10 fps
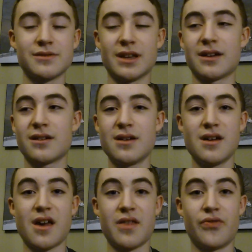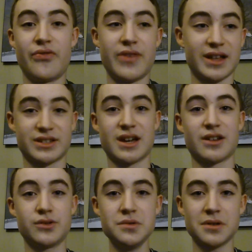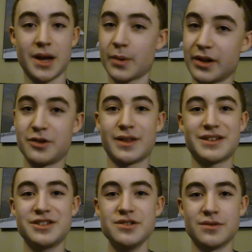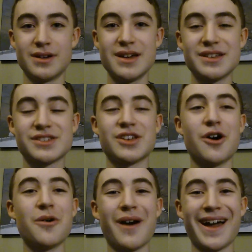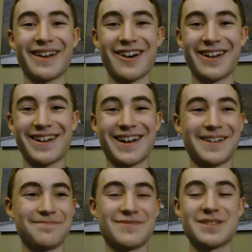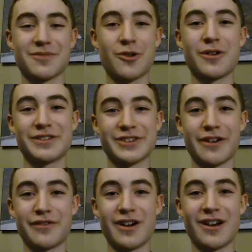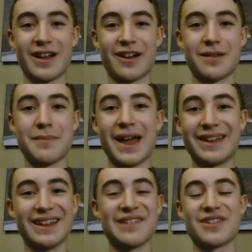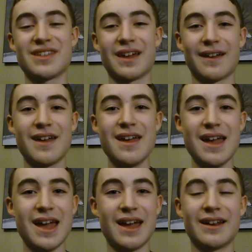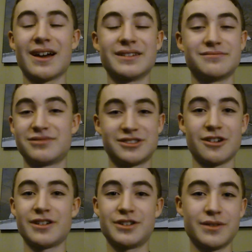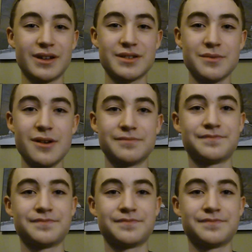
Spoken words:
I was like, that's kind of cool. I want to do that too. So I got some recording software and I got a mic and everything, and I started doing it as well.